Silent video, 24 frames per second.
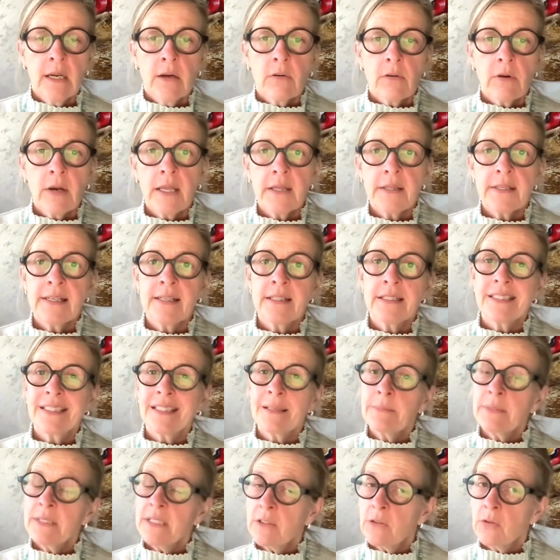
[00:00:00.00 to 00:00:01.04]
right? There are
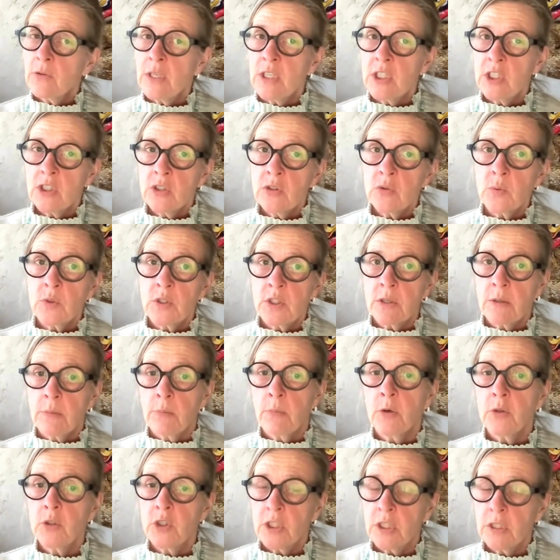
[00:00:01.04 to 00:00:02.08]
some situations which are
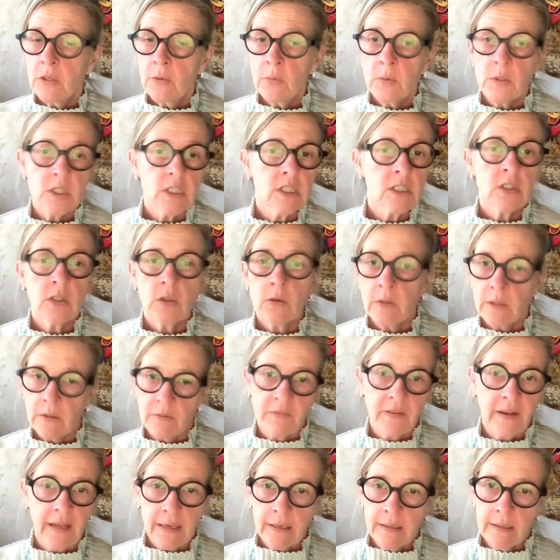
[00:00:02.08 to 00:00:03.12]
emotional, which is totally
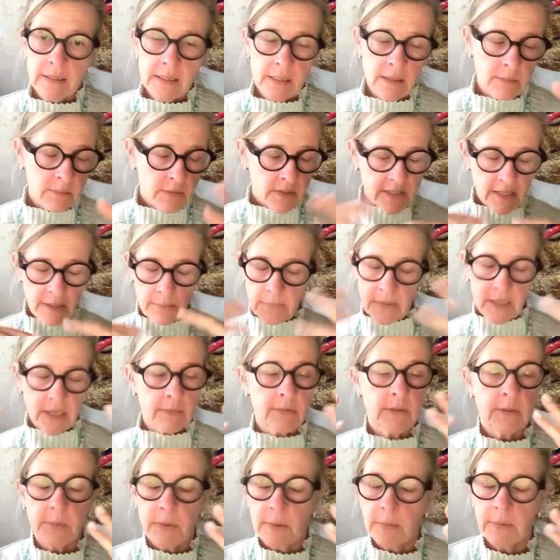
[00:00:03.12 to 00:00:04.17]
fine.
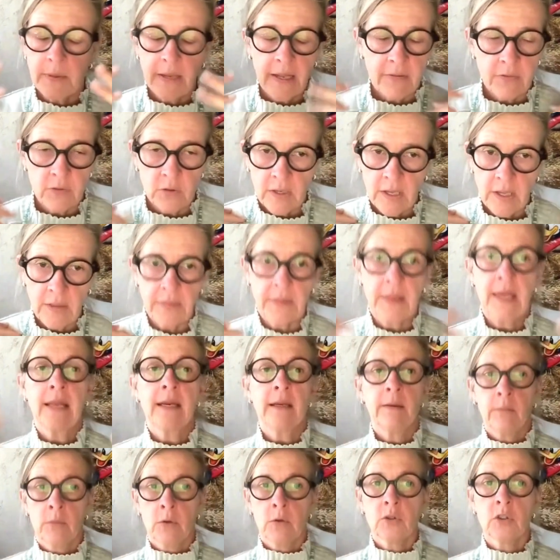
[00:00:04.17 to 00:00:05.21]
Sometimes people have to get
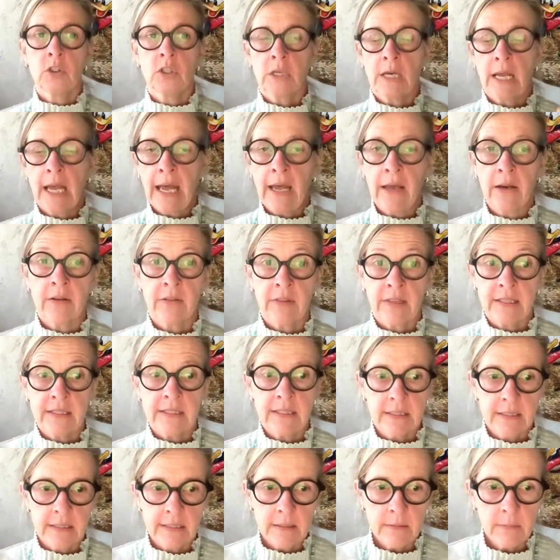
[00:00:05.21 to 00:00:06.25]
that emotion out of their
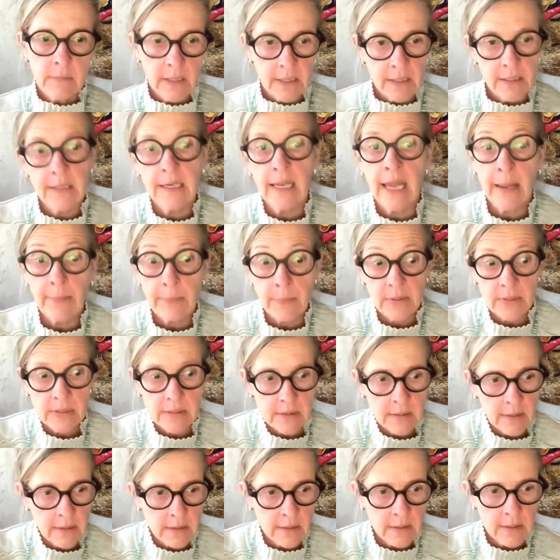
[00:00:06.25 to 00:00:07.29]
system, and it
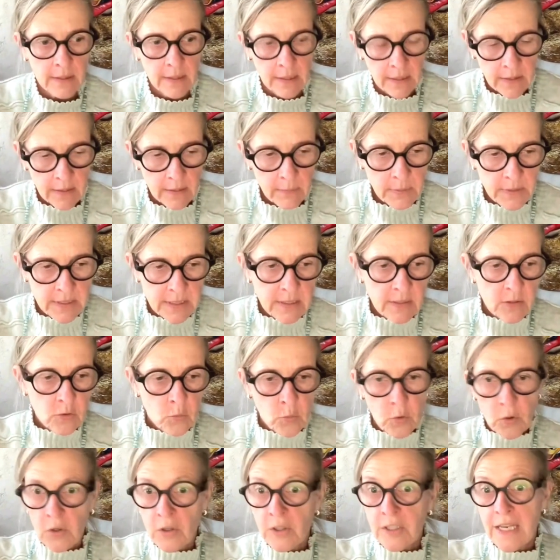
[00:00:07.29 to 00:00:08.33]
happens in the business
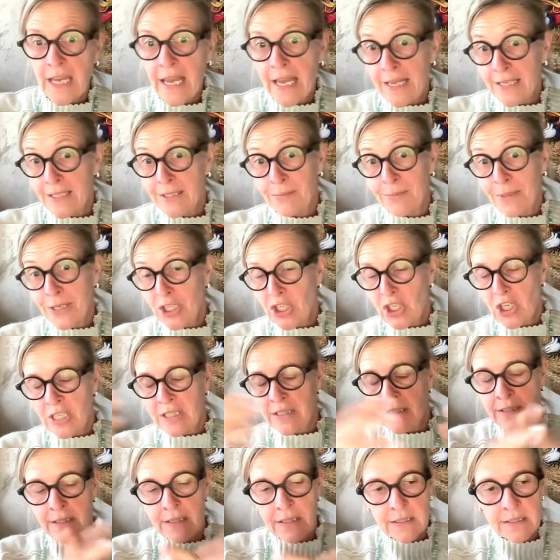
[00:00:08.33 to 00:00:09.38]
world as much as
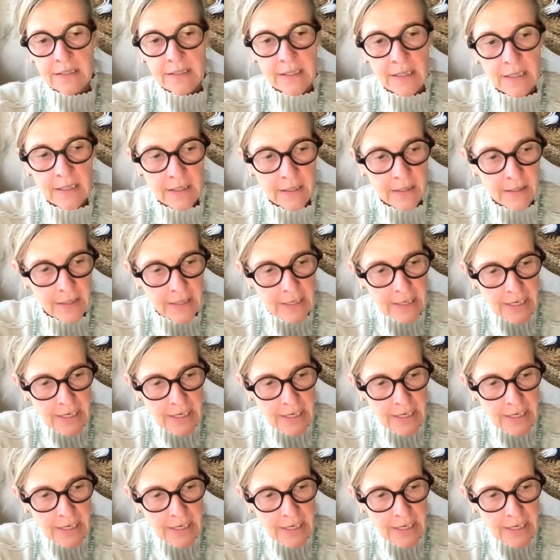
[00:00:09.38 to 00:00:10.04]
it does in